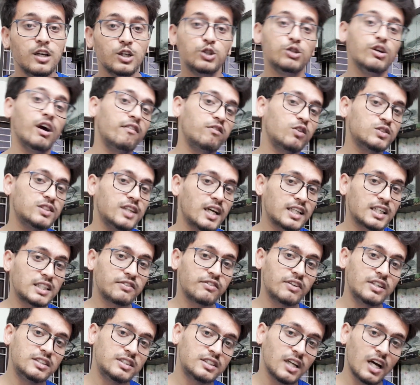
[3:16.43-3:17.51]
you have to
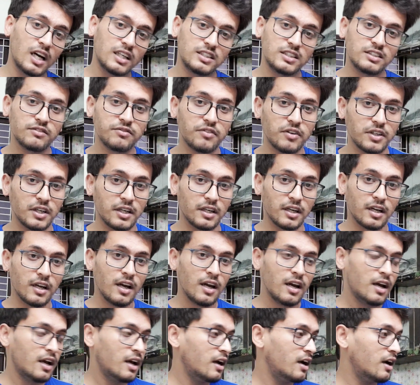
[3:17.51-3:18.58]
sacrifice charging for it.
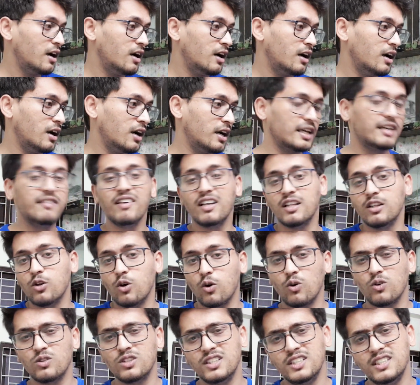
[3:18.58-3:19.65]
Even
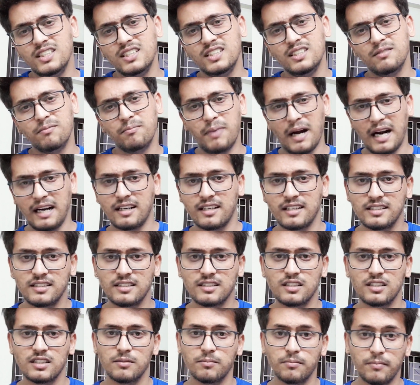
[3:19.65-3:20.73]
though the battery
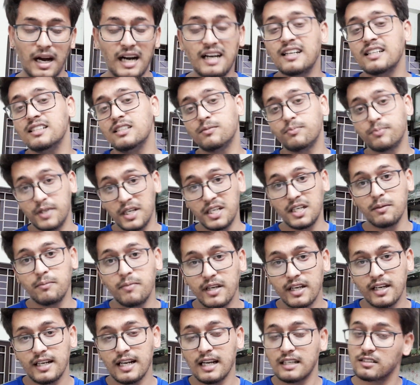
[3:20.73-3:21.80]
is pretty
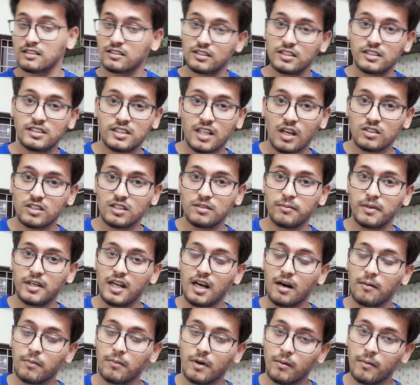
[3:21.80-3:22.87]
big, it has a 6000
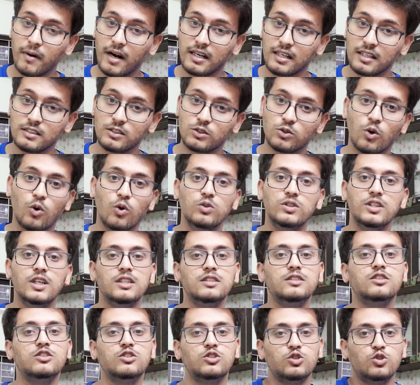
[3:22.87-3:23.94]
mAh battery, so
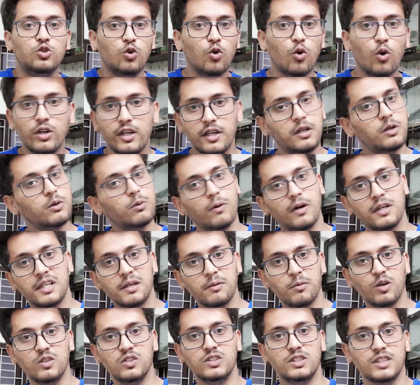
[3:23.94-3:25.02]
there's no need to worry
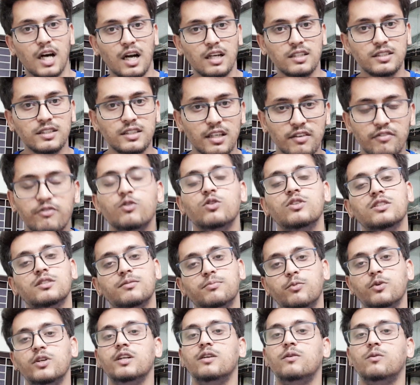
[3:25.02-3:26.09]
about the charging. If you just
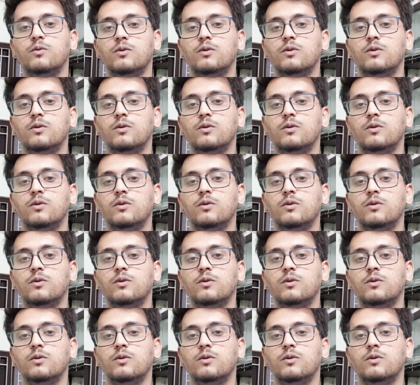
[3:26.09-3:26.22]
put it